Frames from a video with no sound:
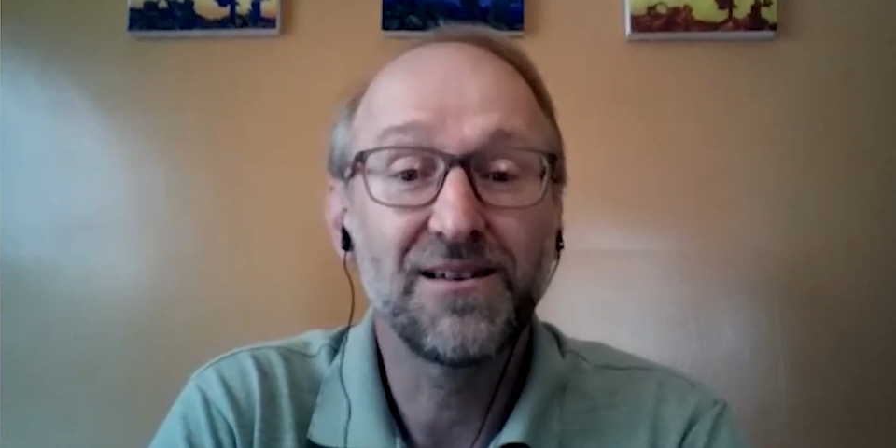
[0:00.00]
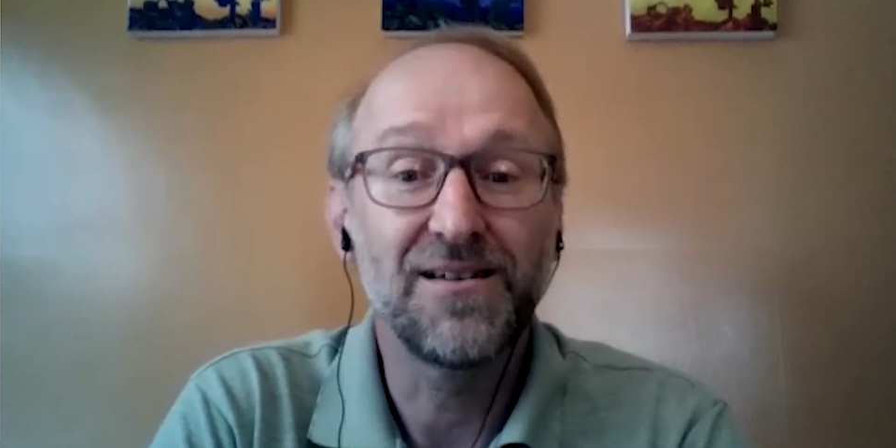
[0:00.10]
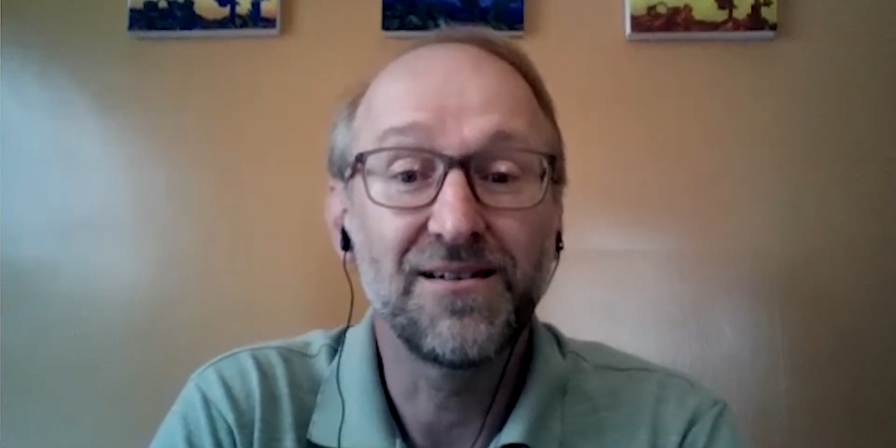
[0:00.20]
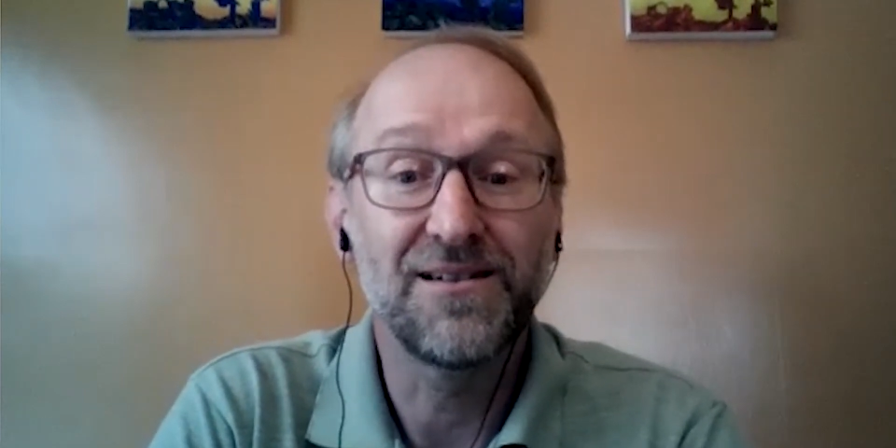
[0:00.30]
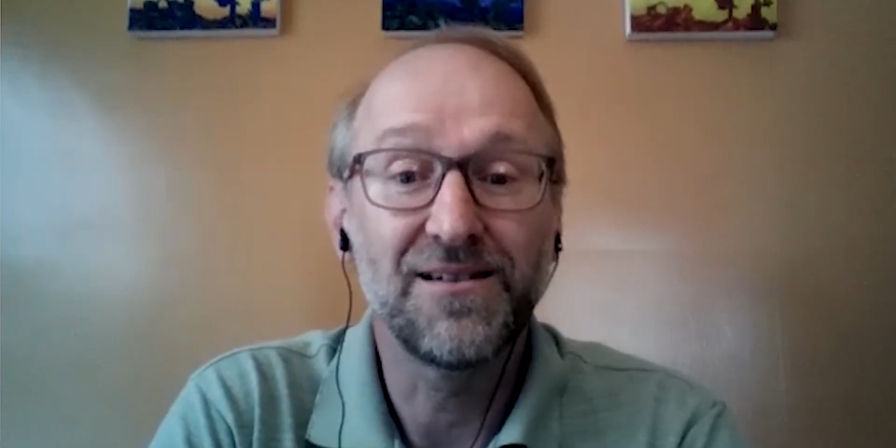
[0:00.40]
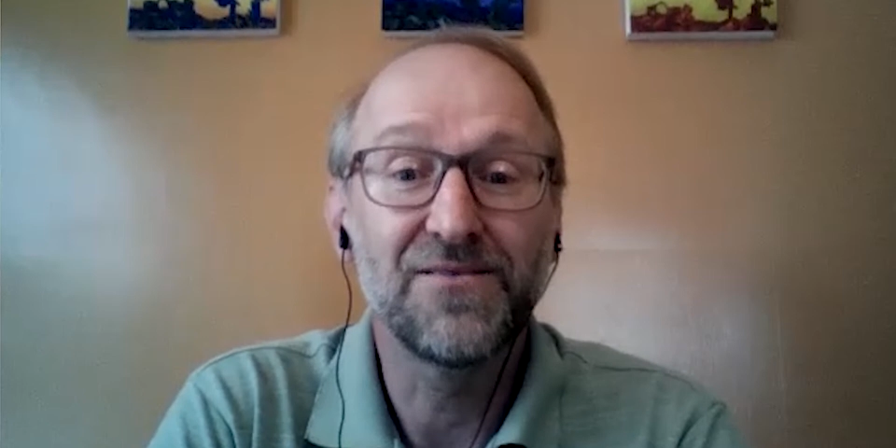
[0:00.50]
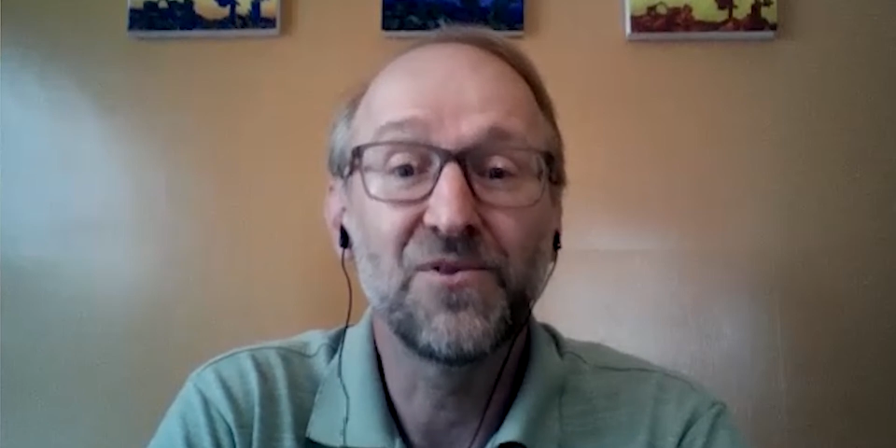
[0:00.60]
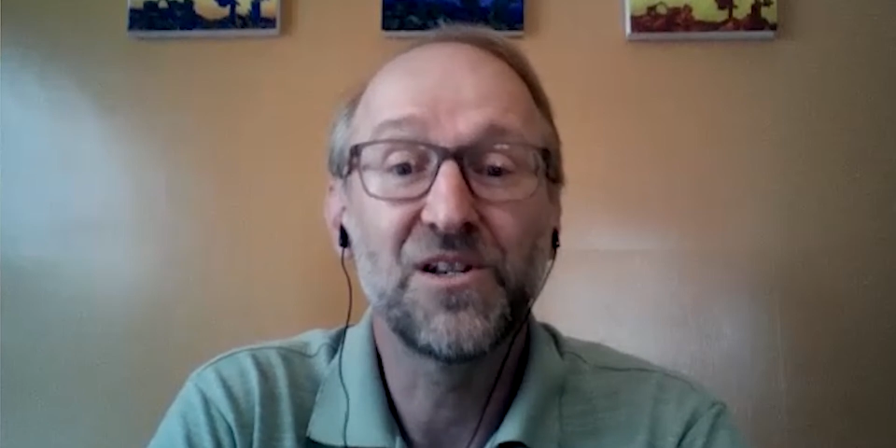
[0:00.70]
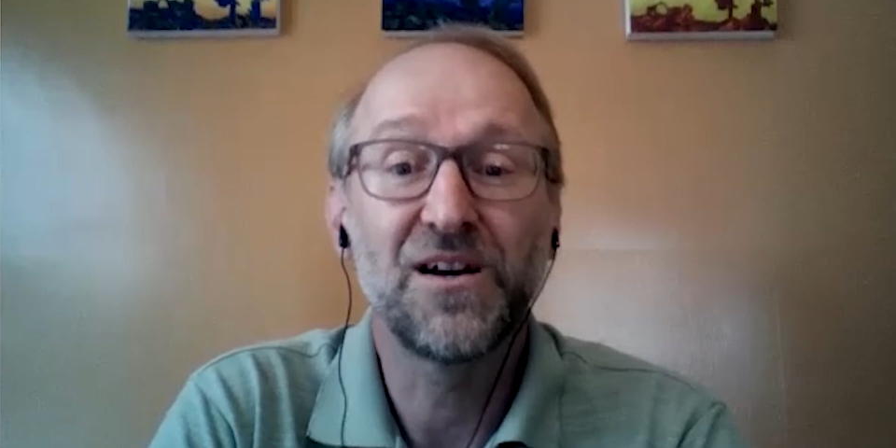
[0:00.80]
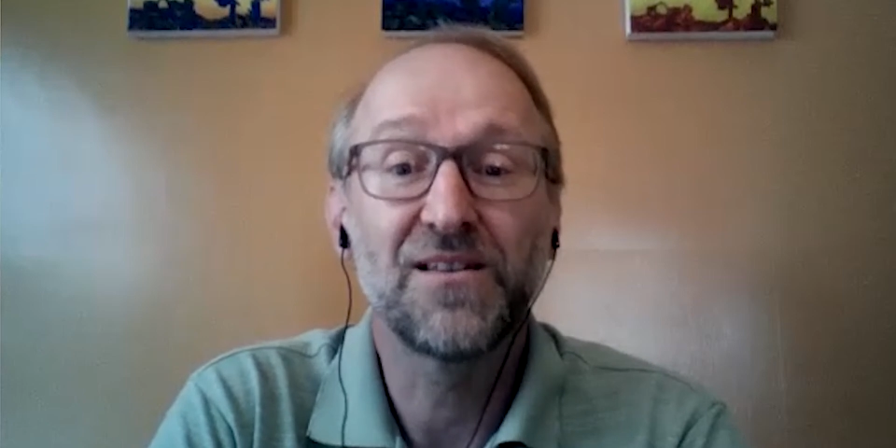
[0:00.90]
and
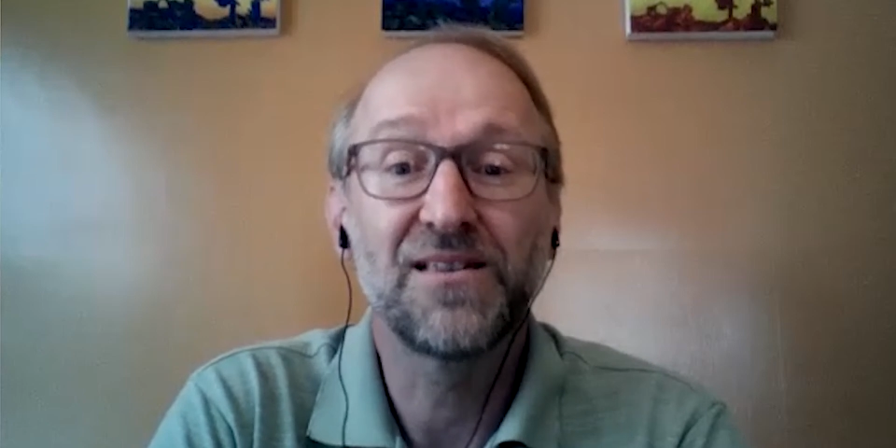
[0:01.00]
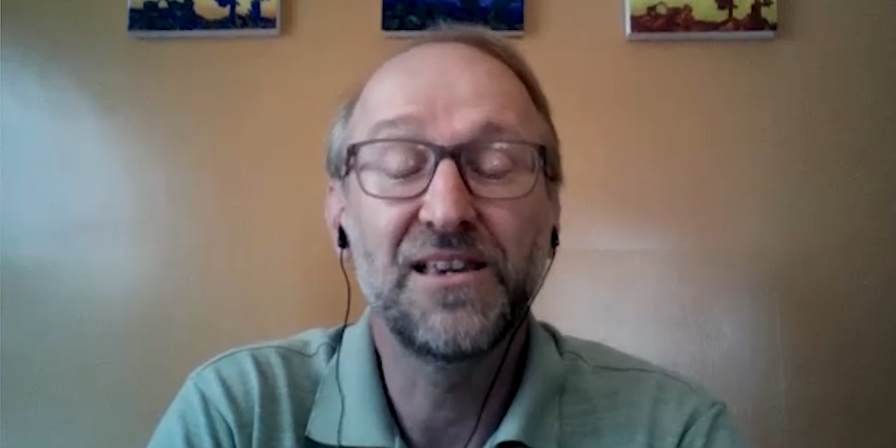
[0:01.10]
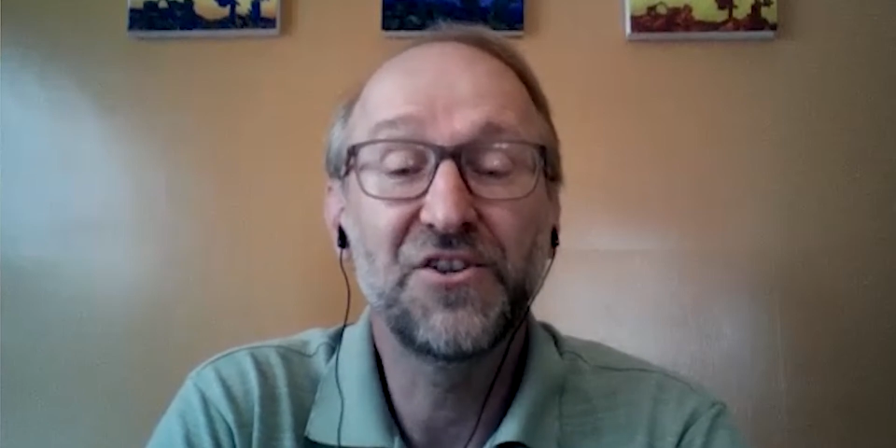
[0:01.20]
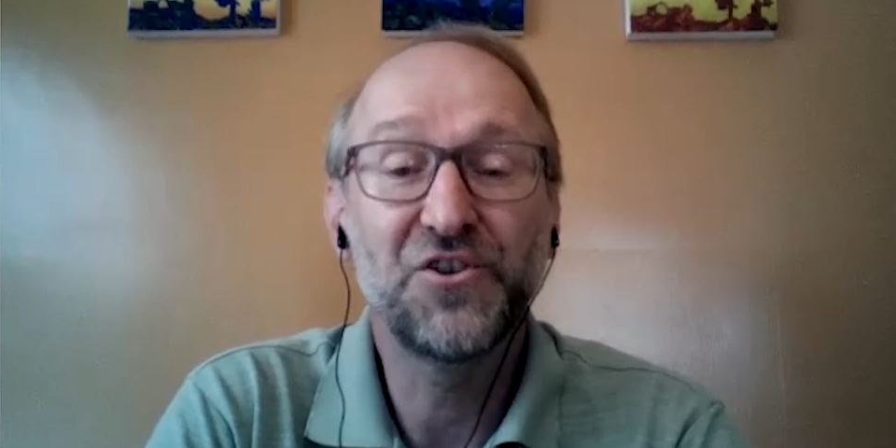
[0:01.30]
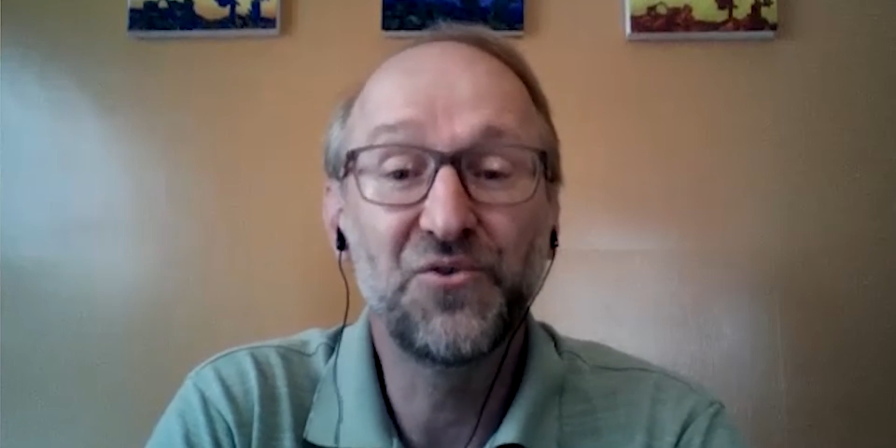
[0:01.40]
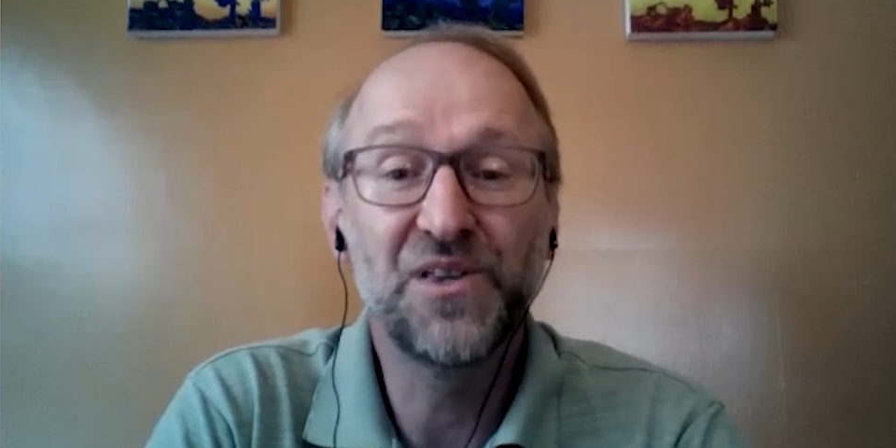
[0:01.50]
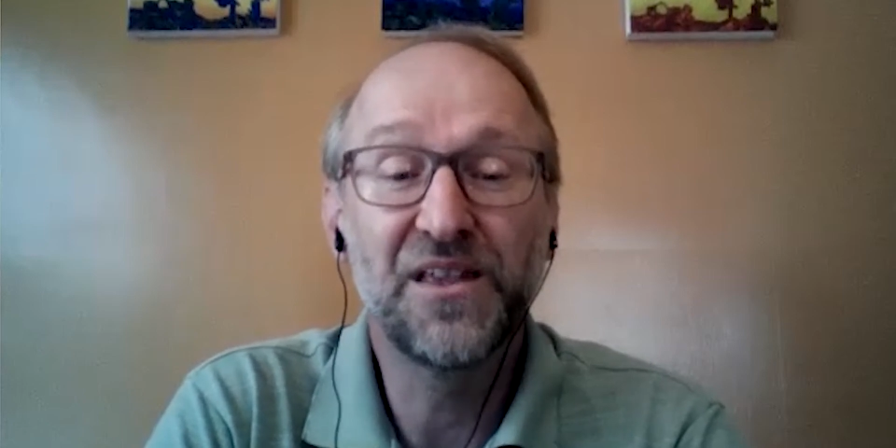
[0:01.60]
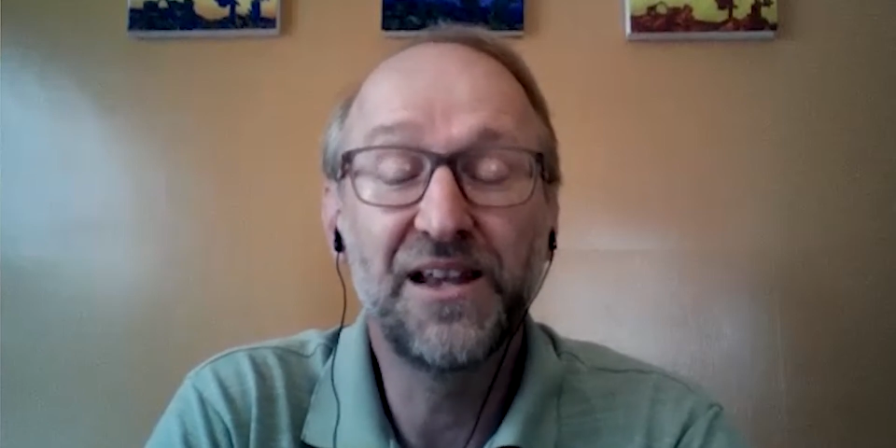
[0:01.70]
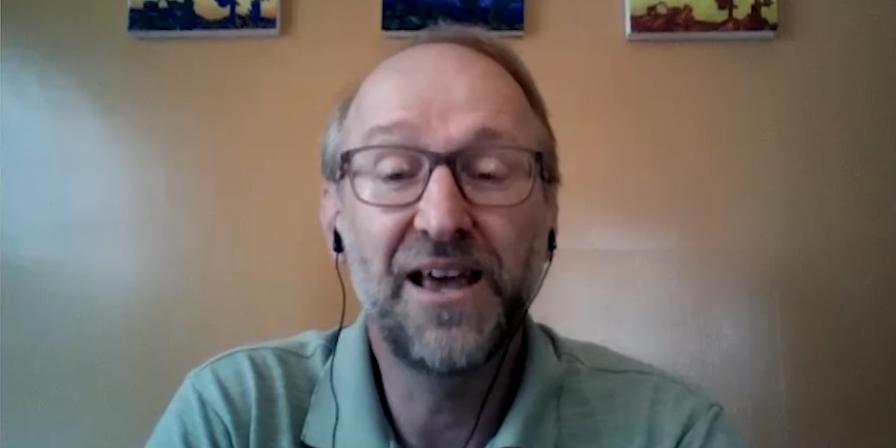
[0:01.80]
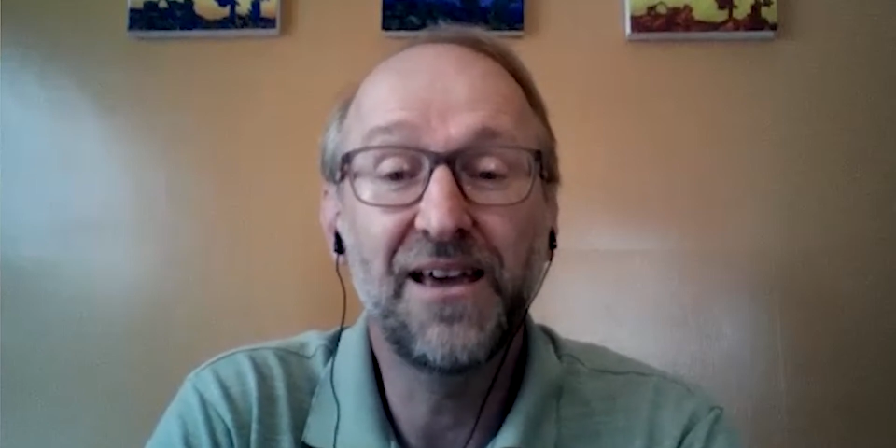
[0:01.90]
we talk the issues of
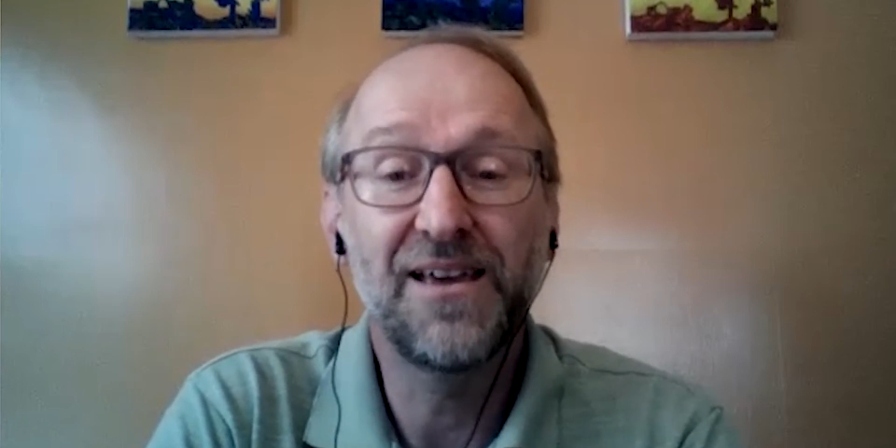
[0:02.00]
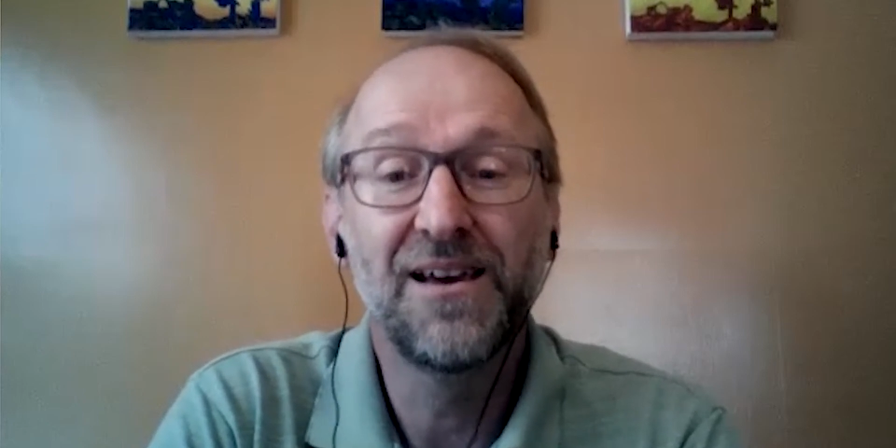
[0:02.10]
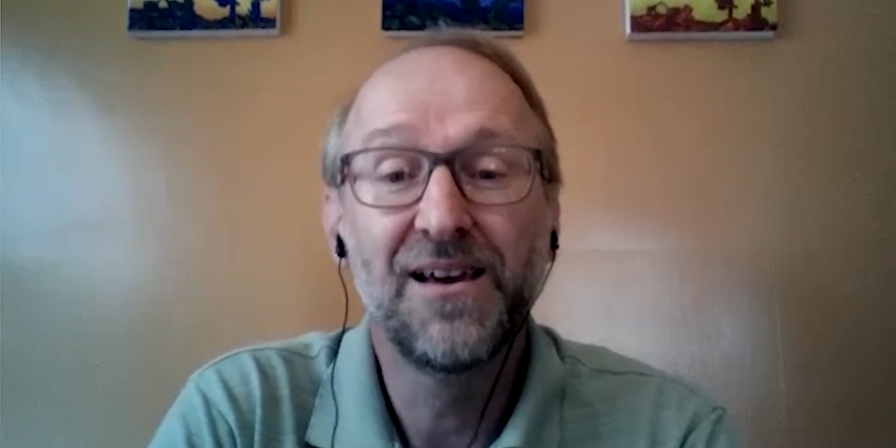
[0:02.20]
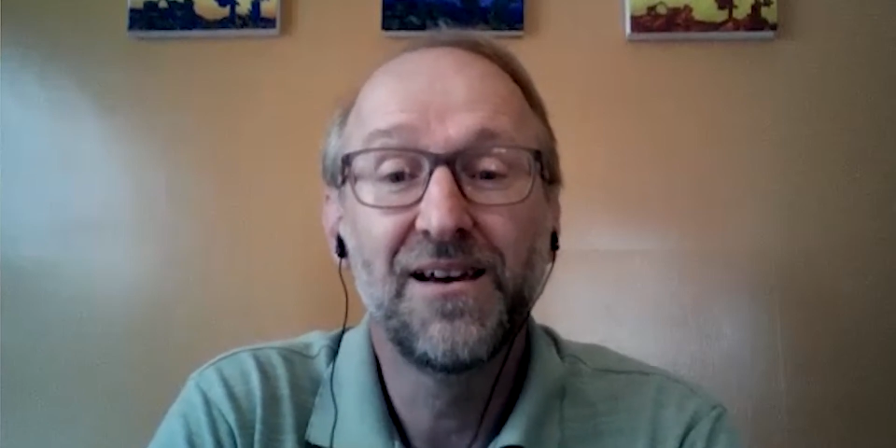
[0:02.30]
the day.